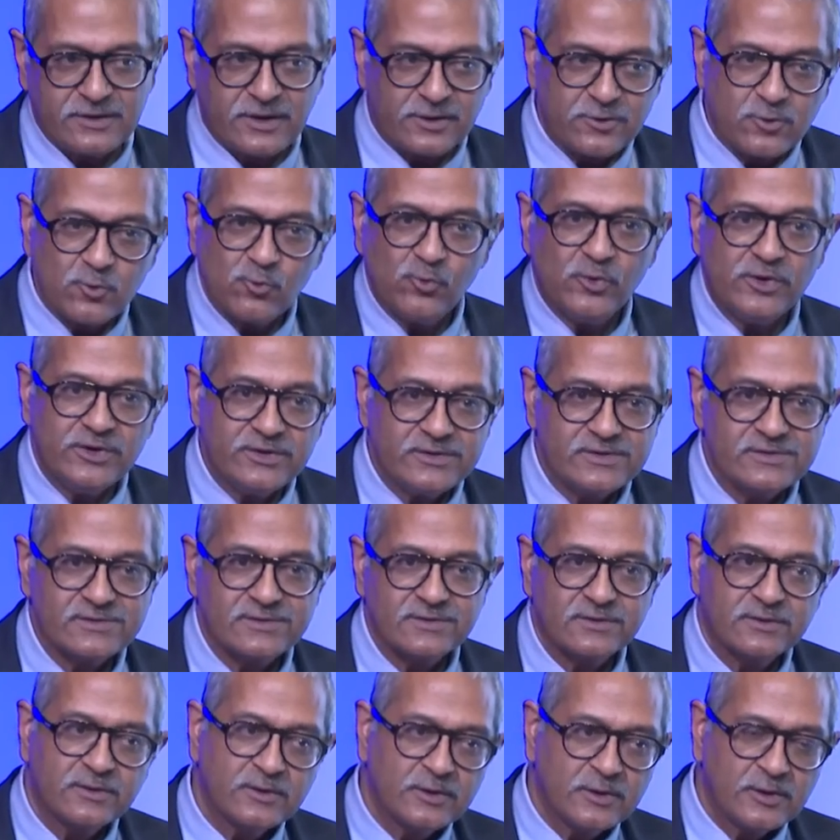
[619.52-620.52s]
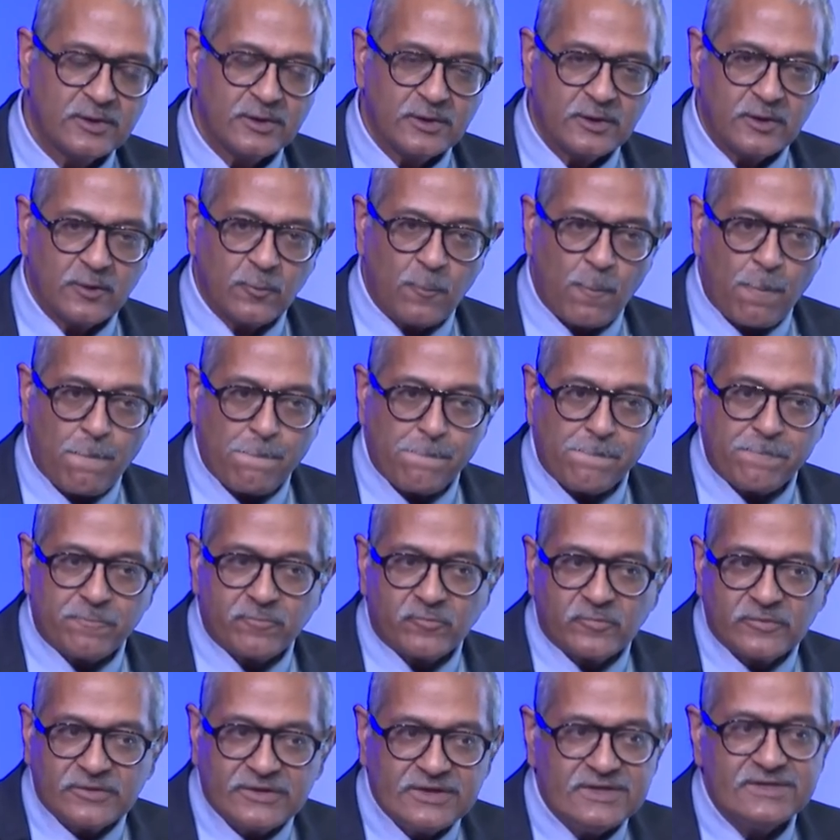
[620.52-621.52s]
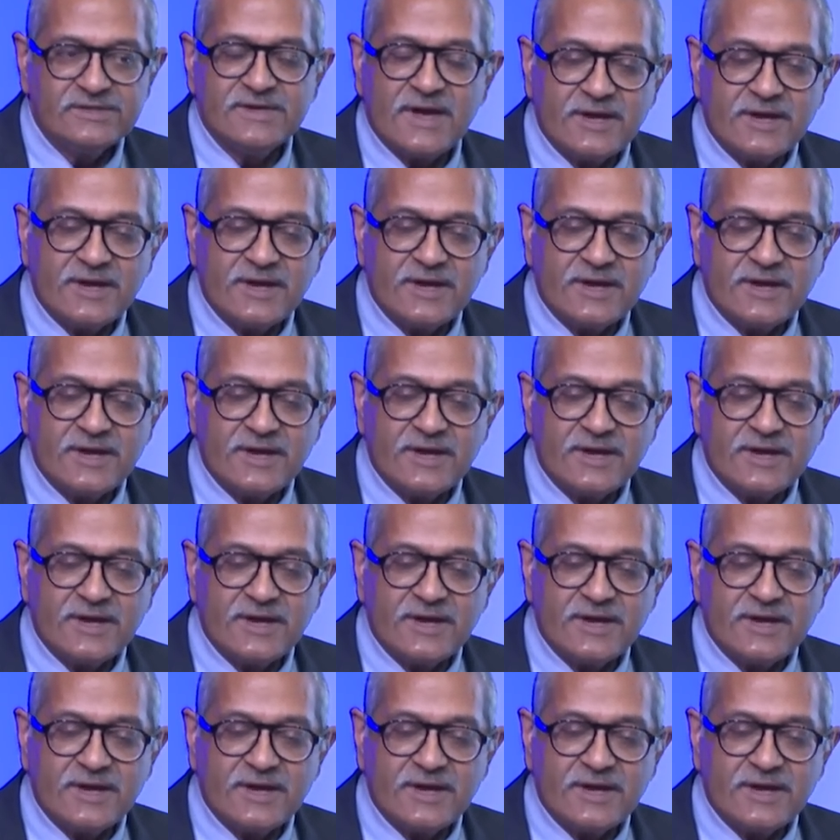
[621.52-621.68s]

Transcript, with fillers: other words, these